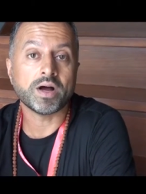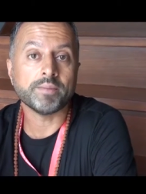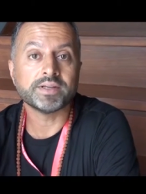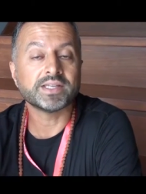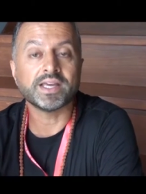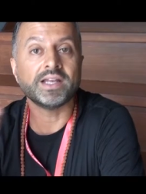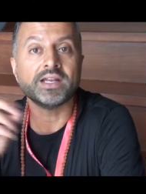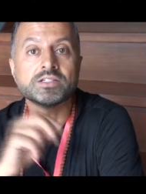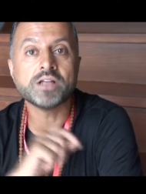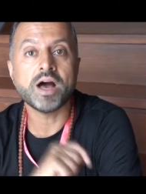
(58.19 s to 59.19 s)
I'm not saying India
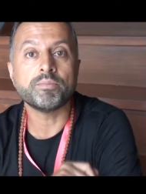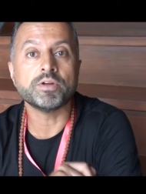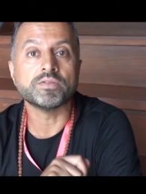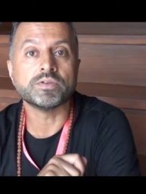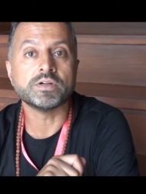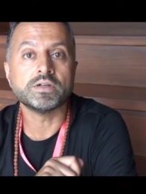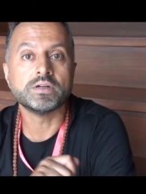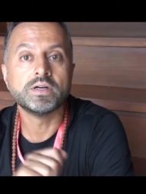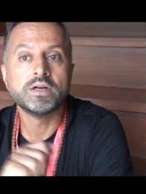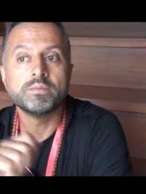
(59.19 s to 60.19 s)
is not beautiful,
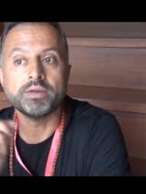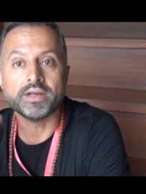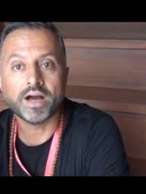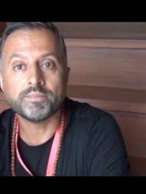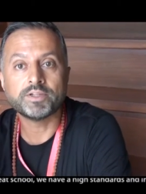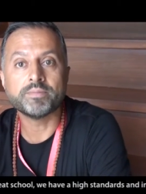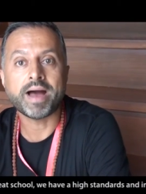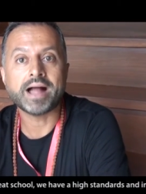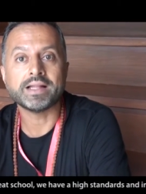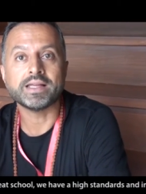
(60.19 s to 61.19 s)
but you come to Bali,